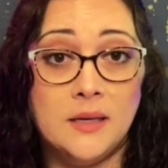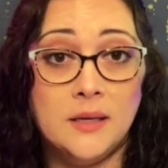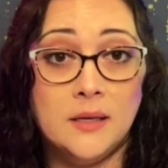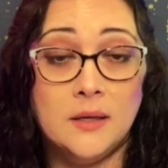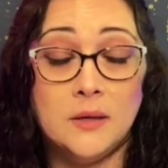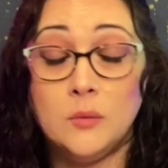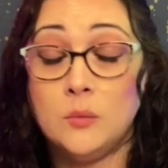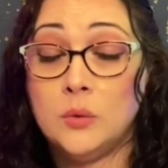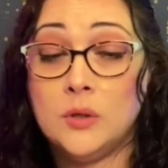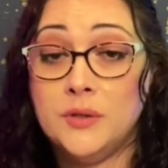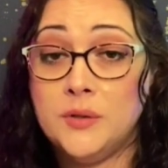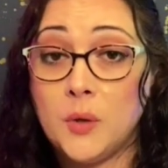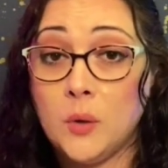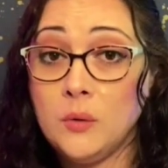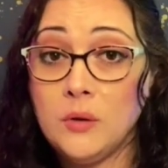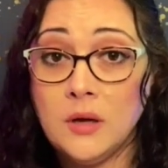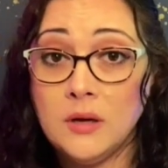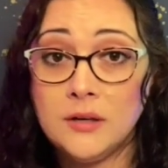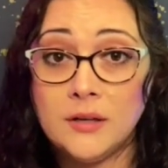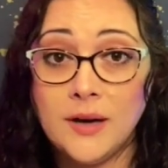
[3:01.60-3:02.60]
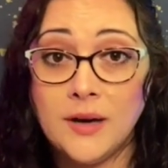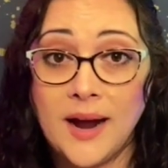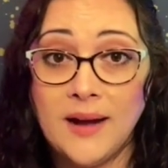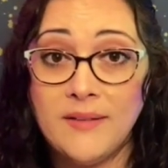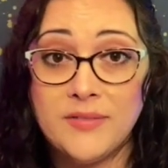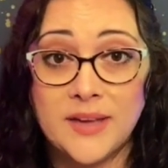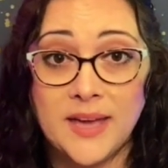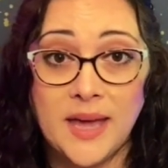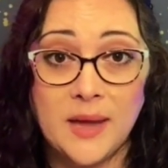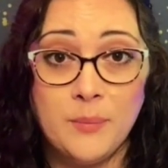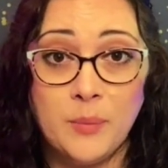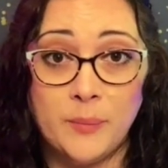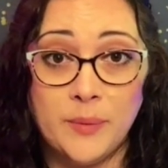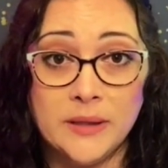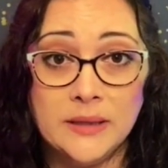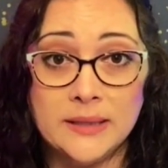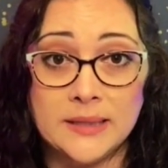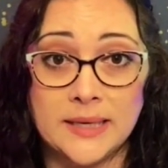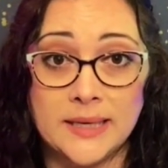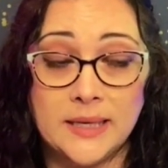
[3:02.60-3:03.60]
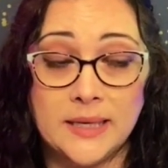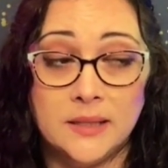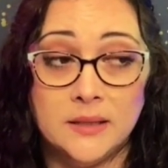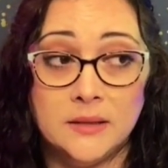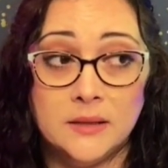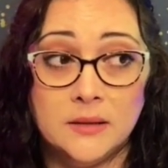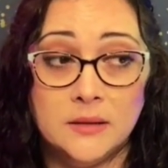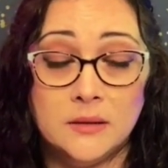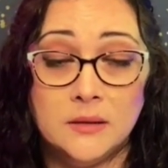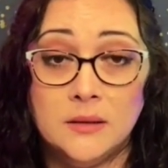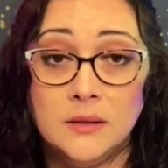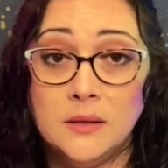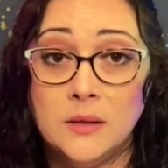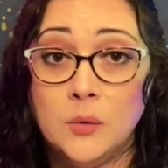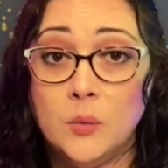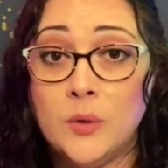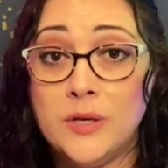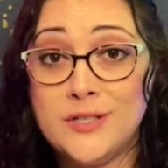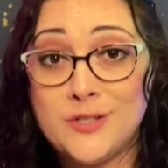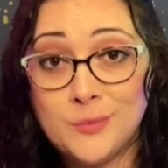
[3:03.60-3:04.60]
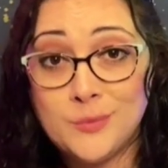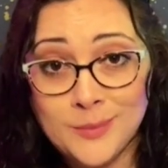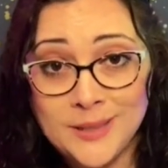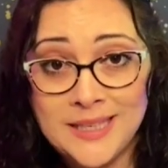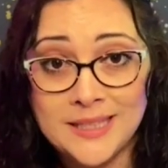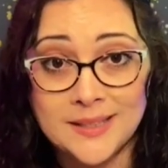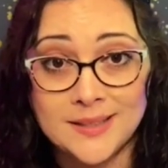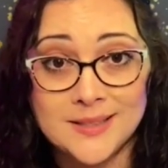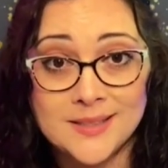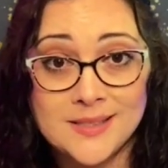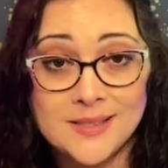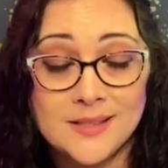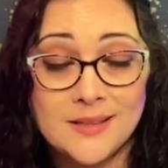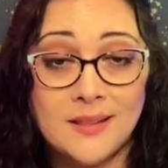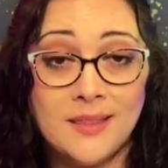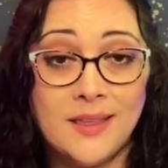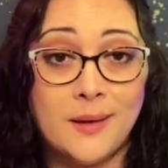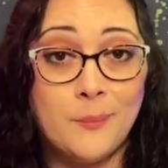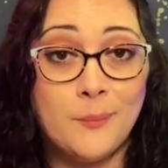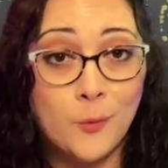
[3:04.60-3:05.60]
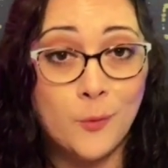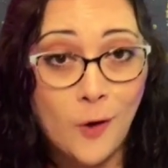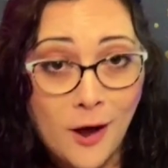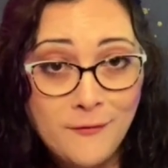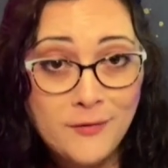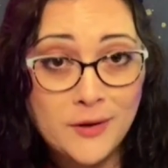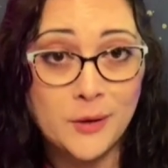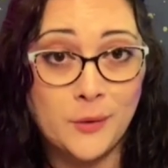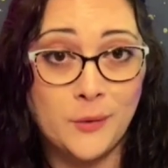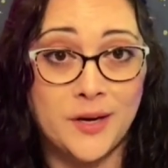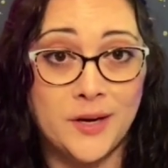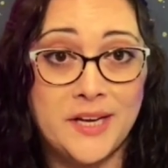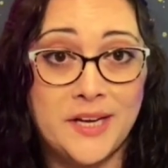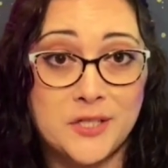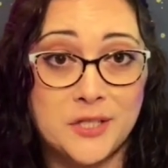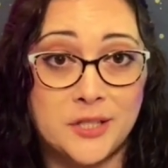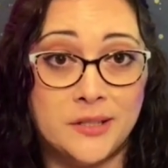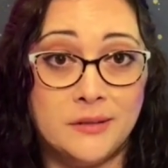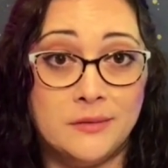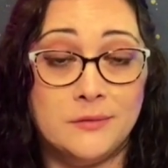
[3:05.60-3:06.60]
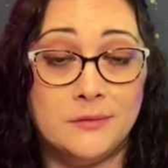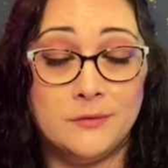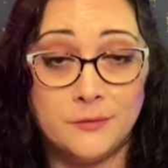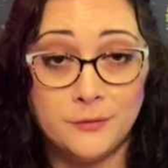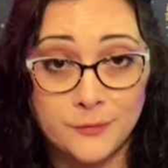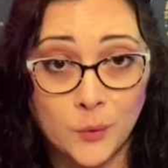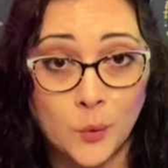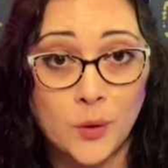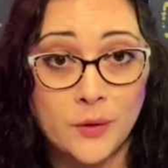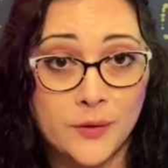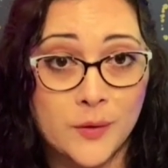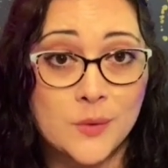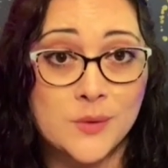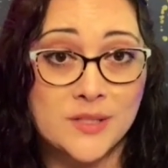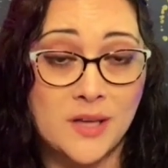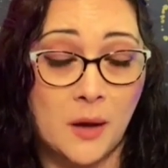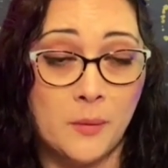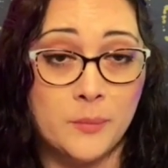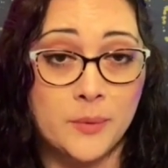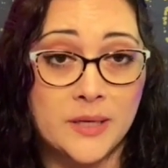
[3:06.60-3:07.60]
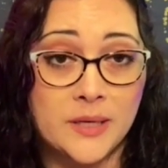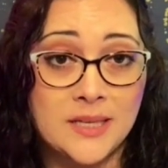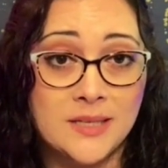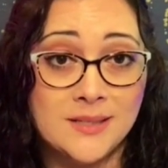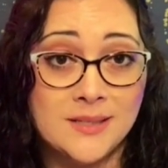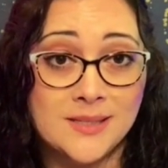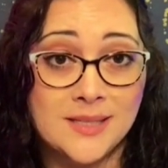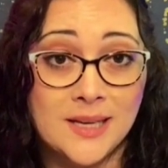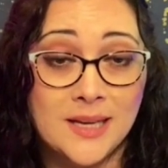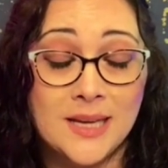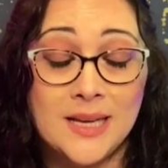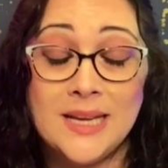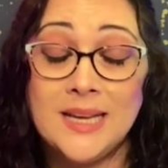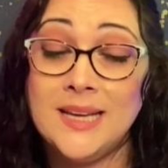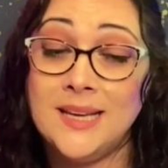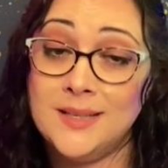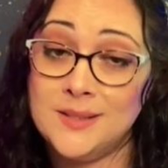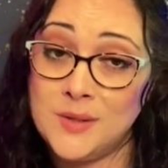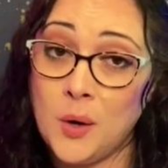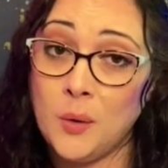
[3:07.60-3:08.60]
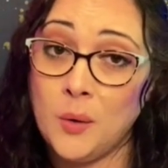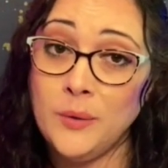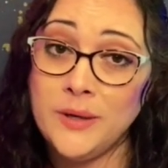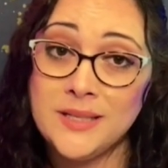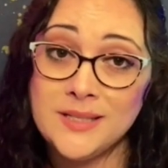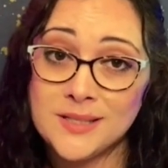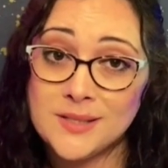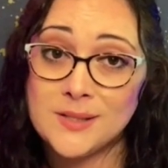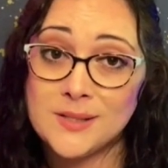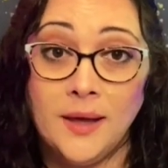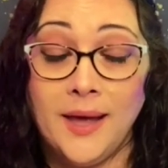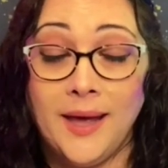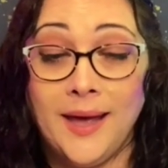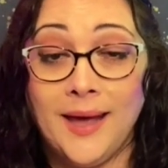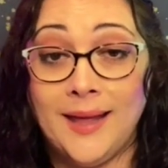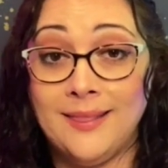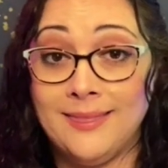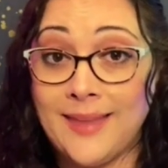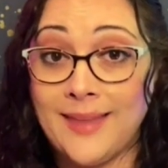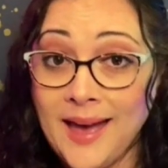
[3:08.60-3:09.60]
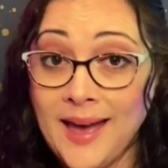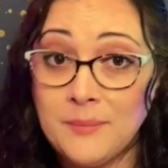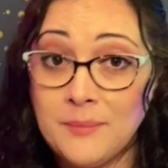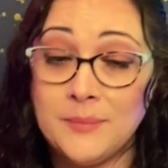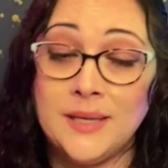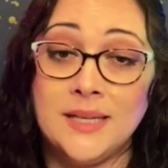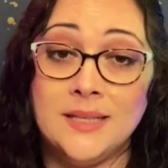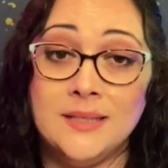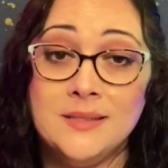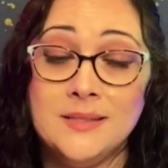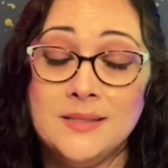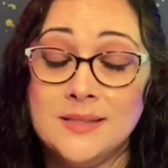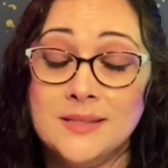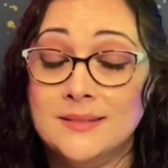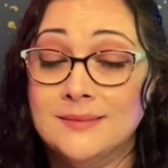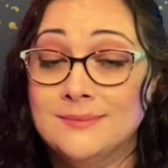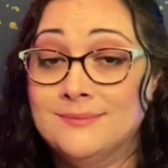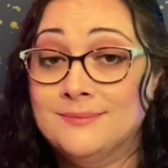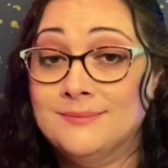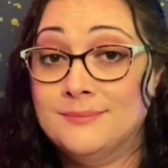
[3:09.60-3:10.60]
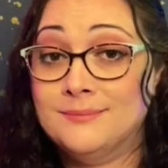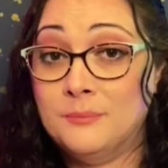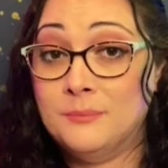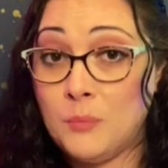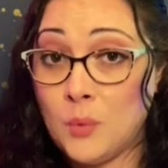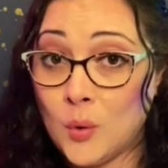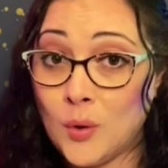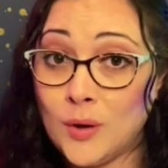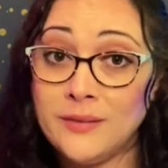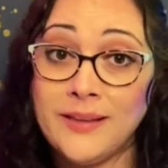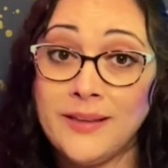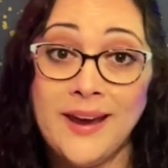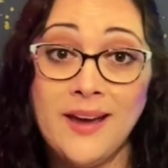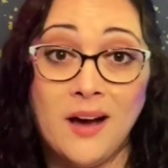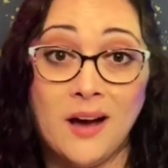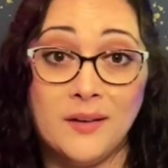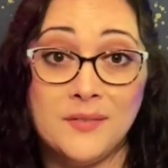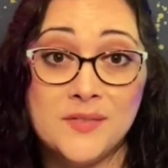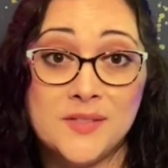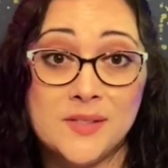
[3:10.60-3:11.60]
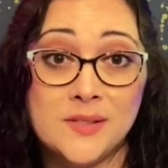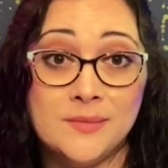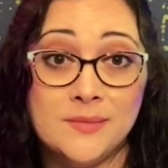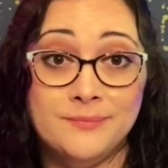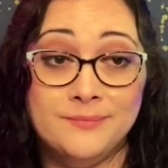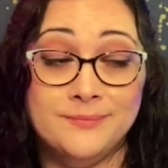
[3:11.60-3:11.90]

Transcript: will no longer have the capability, which means that profit creation for those companies is going to slow. And that means more layoffs.